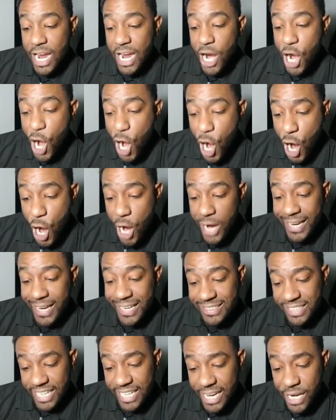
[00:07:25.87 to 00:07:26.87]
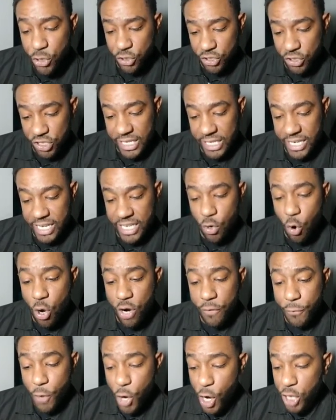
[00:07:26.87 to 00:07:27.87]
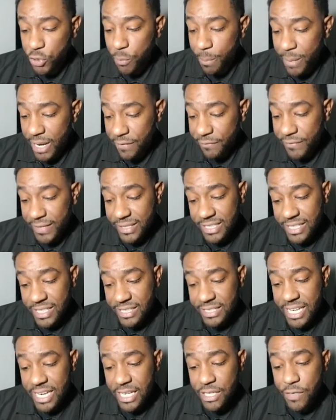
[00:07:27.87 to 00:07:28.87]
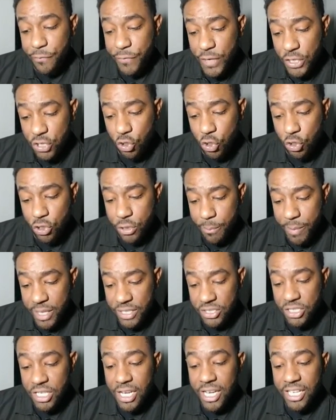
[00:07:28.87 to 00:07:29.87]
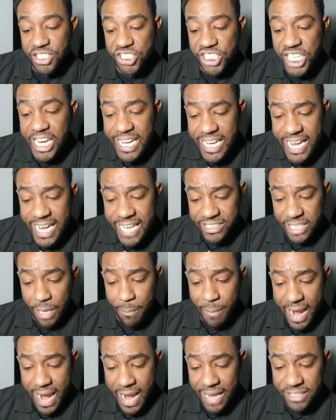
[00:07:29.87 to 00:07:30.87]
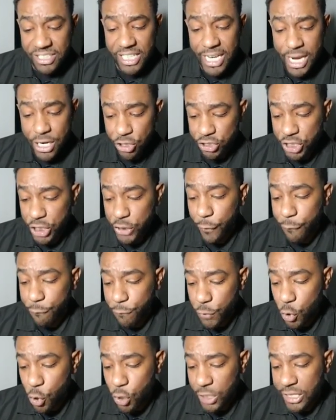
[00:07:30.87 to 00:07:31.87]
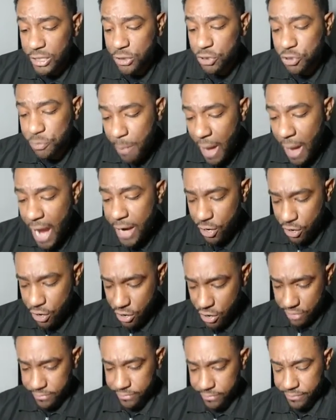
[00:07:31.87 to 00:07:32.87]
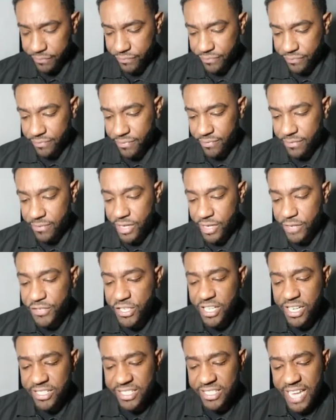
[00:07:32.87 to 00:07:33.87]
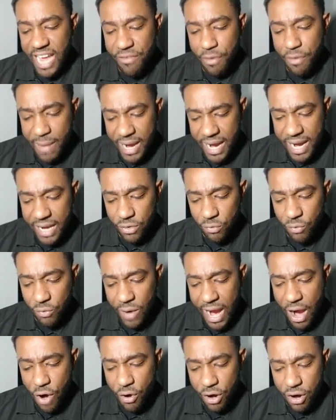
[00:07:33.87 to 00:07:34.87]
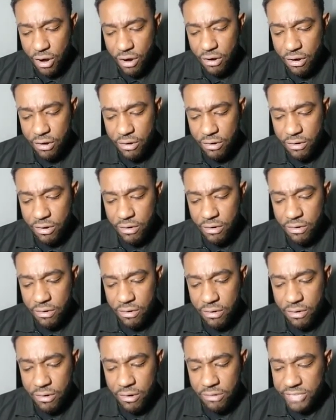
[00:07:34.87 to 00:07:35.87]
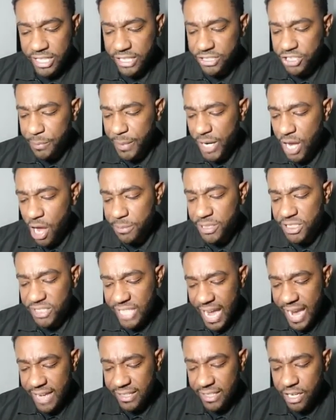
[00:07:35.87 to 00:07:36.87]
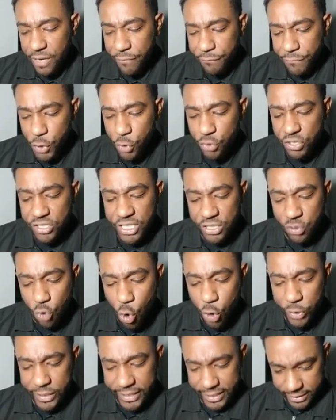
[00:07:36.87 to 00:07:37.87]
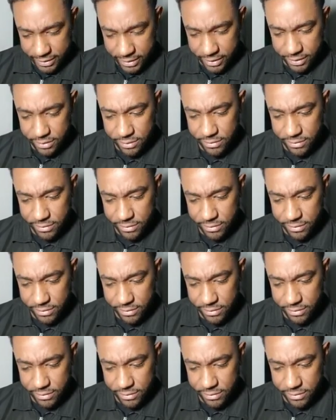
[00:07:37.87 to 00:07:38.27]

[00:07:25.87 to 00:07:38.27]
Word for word: her his energy. In order for her to manifest anything in the physical dimension, she needs a man's energy to fuel and inspire her. If she doesn't have a man around her, then she becomes stagnant, confused, and disoriented.